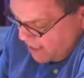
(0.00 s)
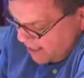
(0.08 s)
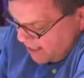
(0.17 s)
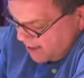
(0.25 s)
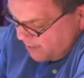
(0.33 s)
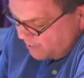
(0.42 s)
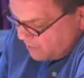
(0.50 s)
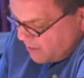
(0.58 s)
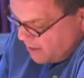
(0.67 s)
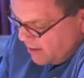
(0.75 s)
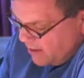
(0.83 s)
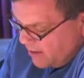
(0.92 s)
me.
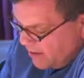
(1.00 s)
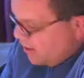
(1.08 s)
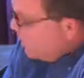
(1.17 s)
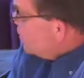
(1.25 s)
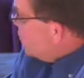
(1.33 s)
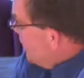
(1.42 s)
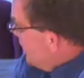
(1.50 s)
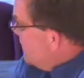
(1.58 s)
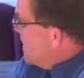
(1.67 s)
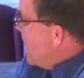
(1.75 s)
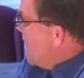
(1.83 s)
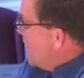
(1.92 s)
You know, there's
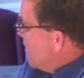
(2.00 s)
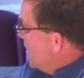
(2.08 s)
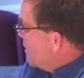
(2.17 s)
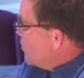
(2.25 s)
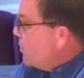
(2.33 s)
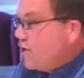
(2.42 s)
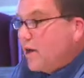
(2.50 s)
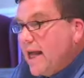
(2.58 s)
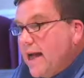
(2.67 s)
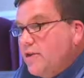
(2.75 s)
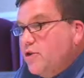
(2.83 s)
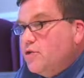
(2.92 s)
one time, I guess, when you're
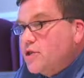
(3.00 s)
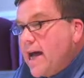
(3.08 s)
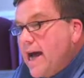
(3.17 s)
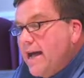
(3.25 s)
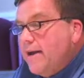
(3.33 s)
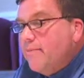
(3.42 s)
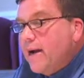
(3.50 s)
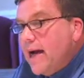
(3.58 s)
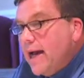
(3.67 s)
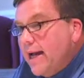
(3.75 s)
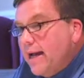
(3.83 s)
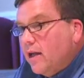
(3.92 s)
allowed to use I and
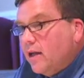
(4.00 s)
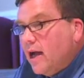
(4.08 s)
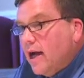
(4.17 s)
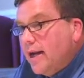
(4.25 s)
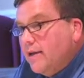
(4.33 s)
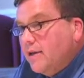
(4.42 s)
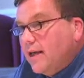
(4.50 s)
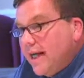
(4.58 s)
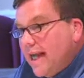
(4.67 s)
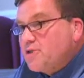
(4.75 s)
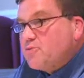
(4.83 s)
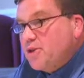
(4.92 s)
my a lot, and,
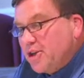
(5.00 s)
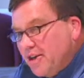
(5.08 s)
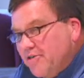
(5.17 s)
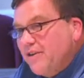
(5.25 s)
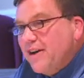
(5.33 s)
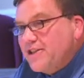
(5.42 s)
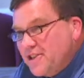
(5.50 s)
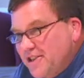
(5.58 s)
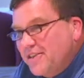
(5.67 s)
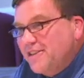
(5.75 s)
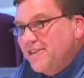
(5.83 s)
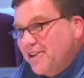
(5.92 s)
and that's when you're
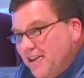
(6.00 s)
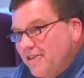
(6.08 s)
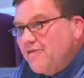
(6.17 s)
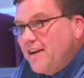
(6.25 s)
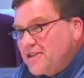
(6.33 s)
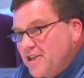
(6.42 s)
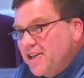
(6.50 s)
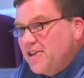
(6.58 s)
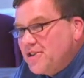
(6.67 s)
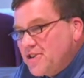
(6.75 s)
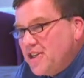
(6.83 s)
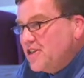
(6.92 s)
confession. You're confessing your